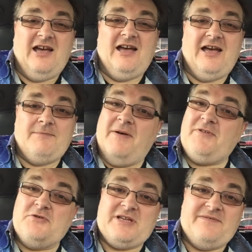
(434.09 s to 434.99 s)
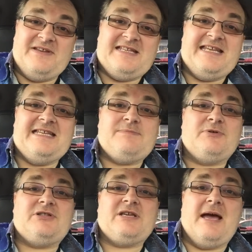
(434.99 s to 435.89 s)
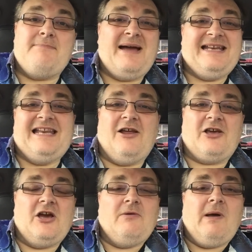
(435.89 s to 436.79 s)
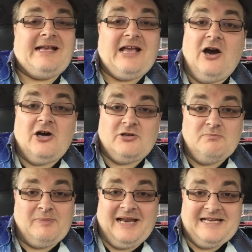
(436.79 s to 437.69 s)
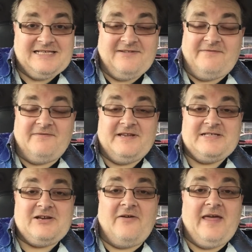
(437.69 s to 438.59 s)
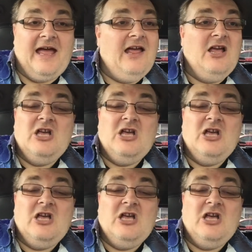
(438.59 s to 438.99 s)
a few DVDs, but mainly like a garden place and things like that.